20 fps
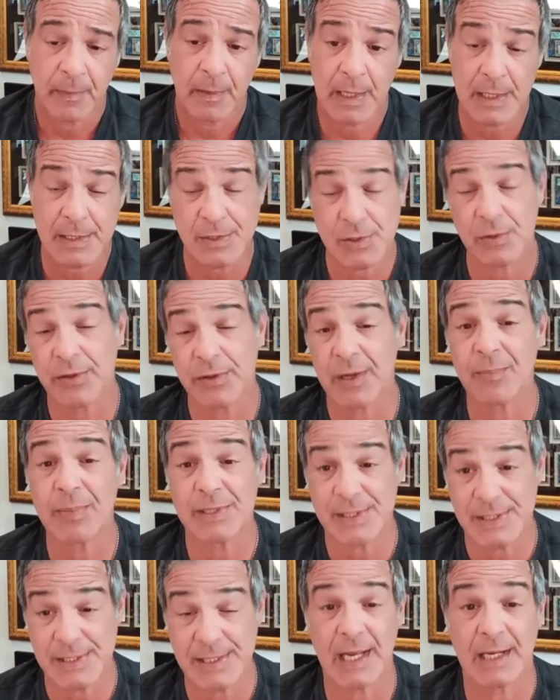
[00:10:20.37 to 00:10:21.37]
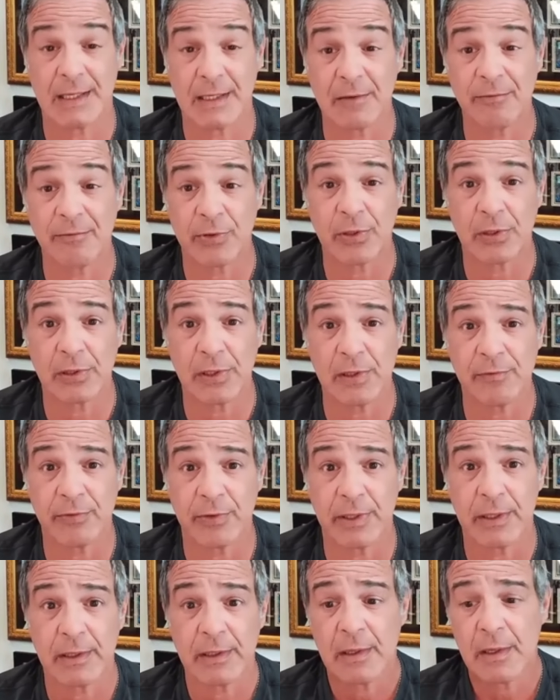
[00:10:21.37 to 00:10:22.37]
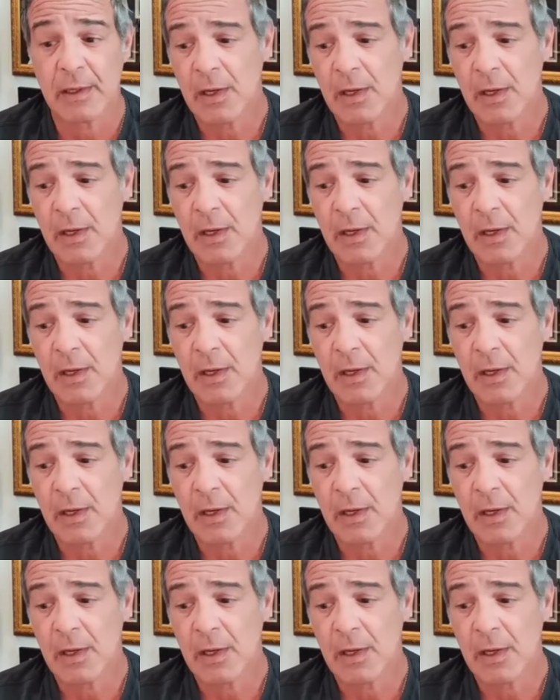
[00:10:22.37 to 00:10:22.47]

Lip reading: And so they've been standing for delivery,